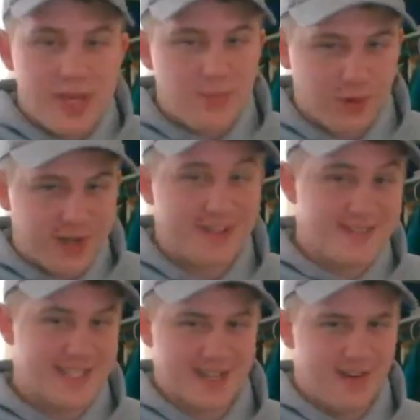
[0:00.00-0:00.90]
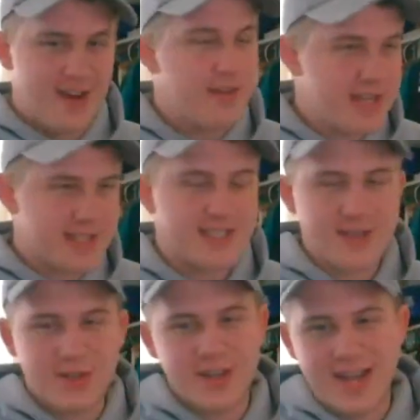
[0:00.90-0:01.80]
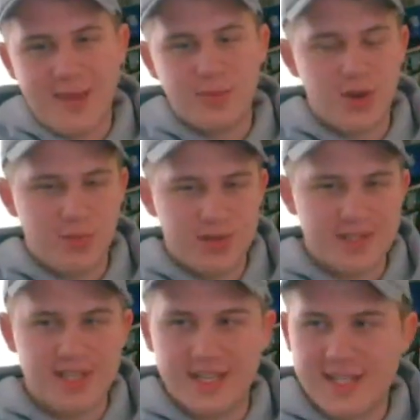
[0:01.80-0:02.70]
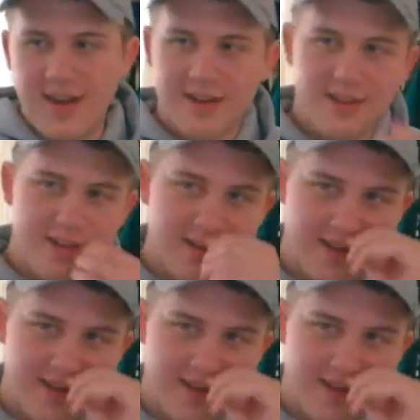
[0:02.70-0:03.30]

people are going to listen on. If it doesn't sound good on Apple earbuds, it's not going to,